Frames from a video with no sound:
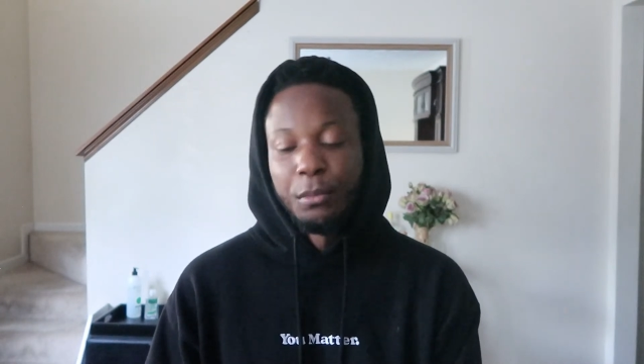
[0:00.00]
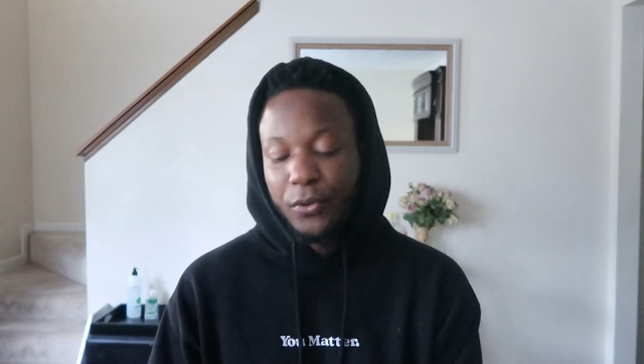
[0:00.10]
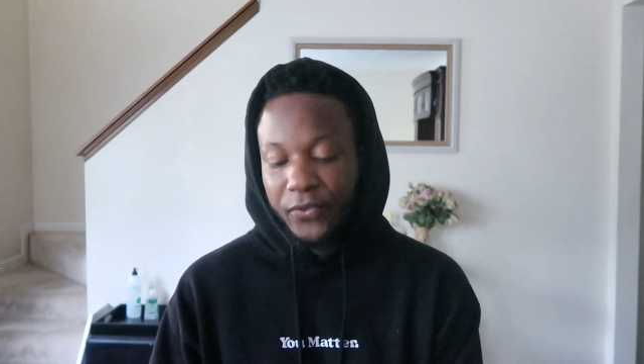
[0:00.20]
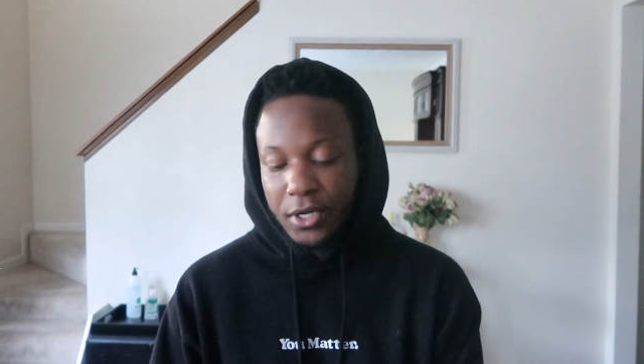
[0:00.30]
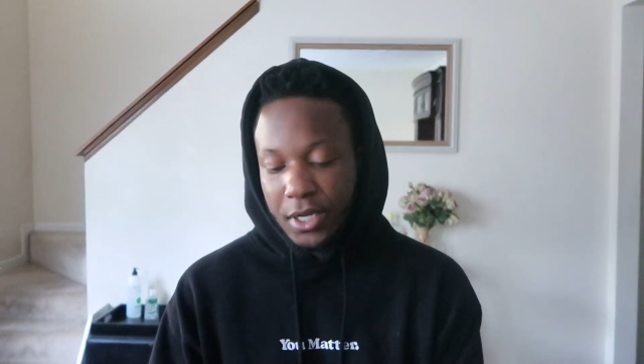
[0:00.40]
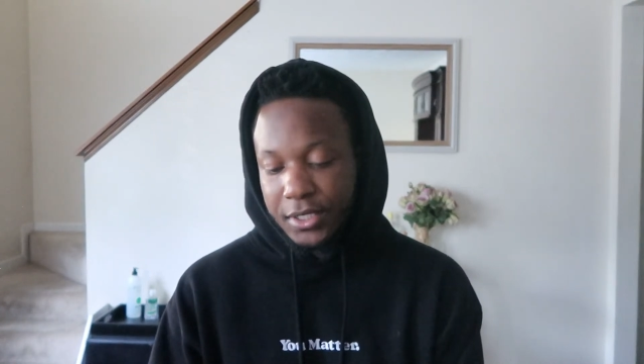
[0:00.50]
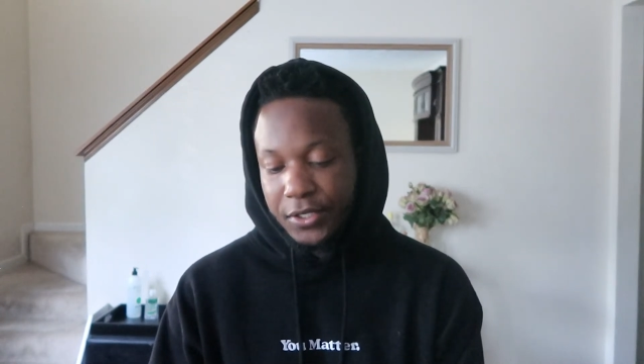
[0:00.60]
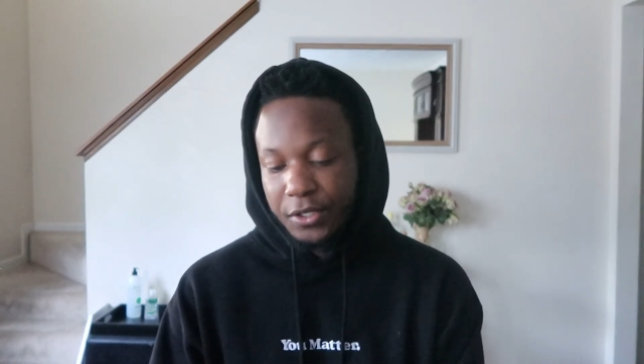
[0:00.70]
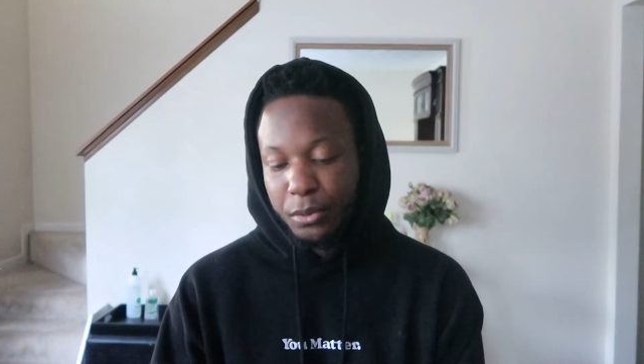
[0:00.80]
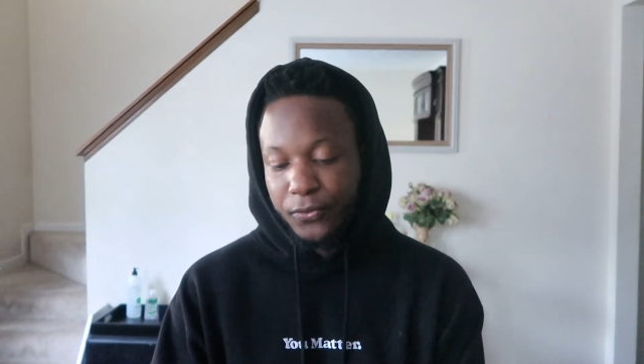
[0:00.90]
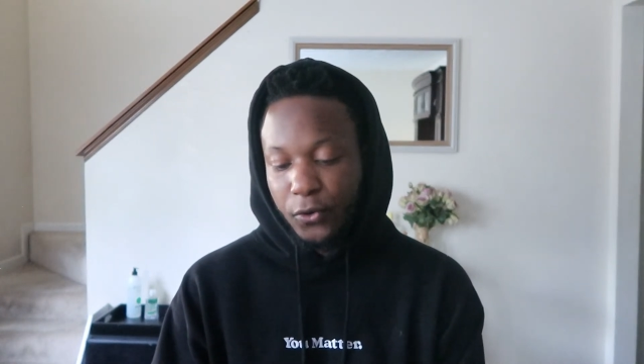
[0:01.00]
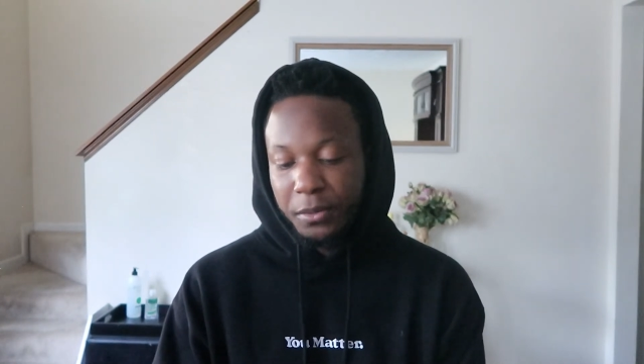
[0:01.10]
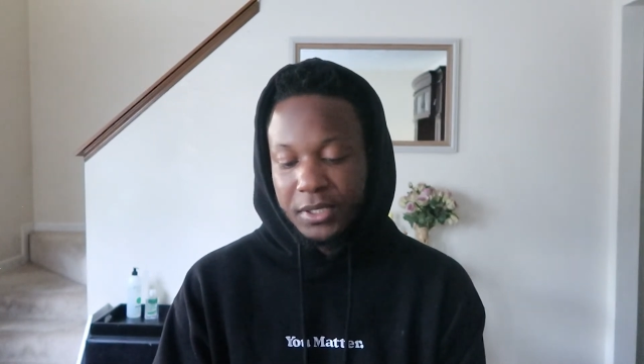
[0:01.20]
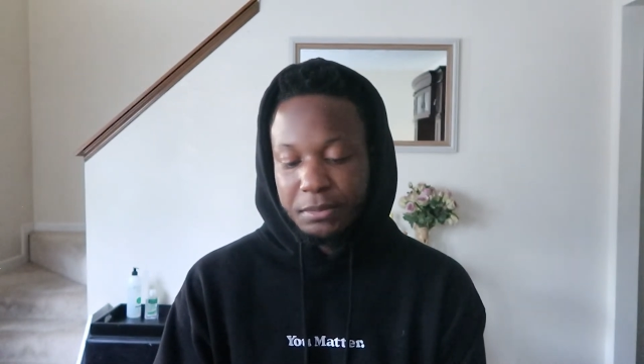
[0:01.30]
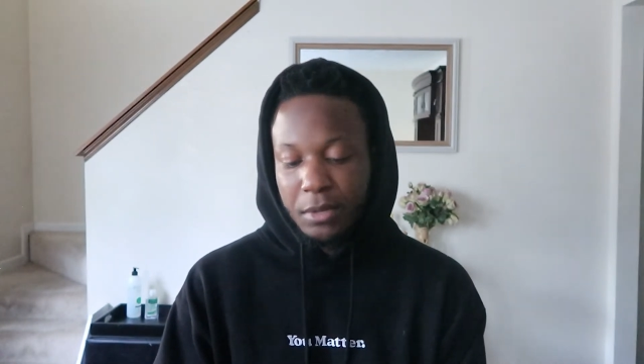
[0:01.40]
Moving on to the
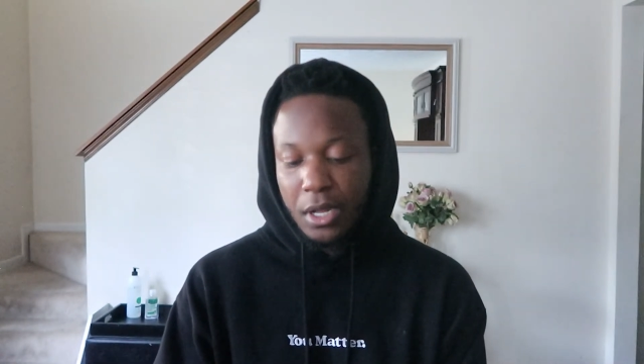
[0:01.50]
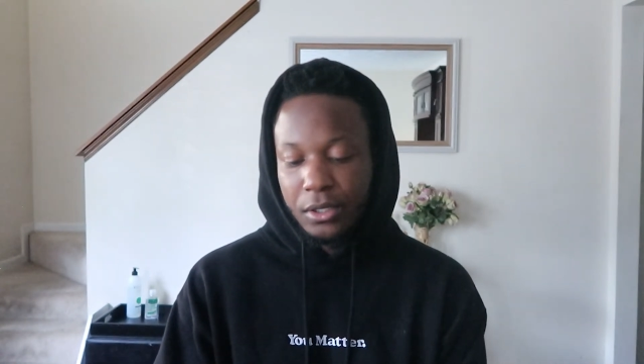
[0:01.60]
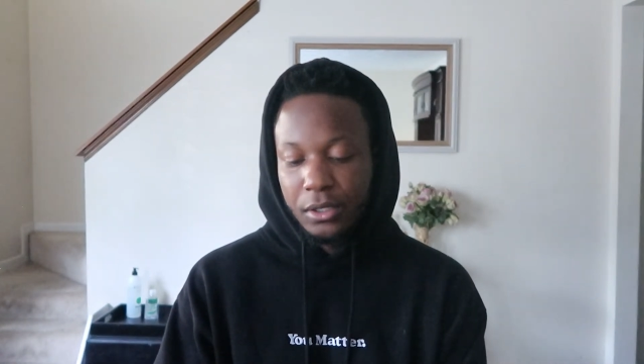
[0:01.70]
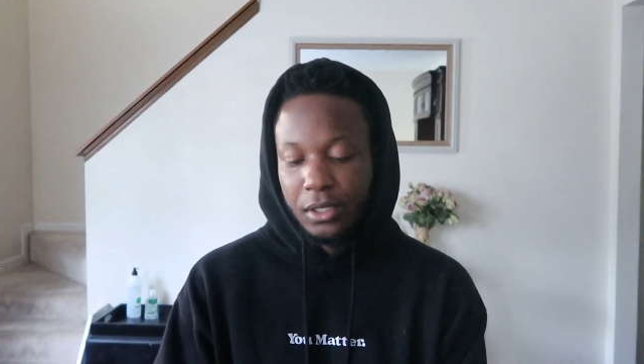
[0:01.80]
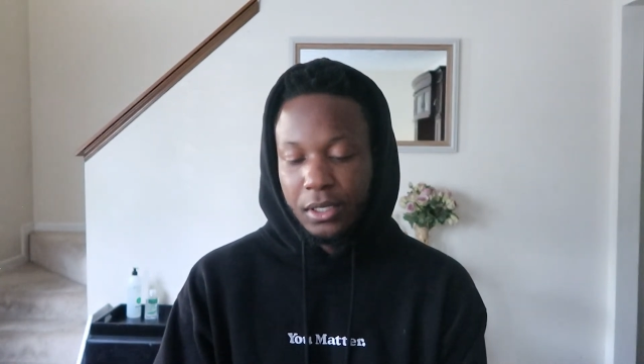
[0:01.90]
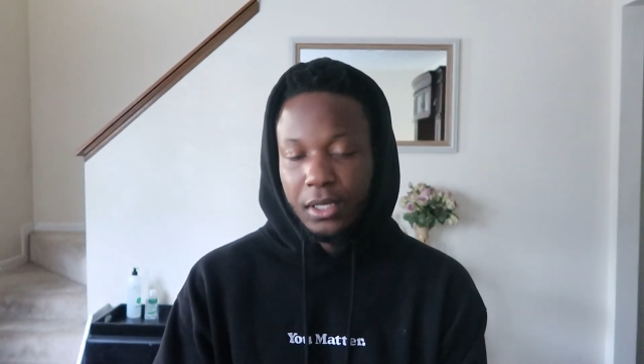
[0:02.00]
performance model.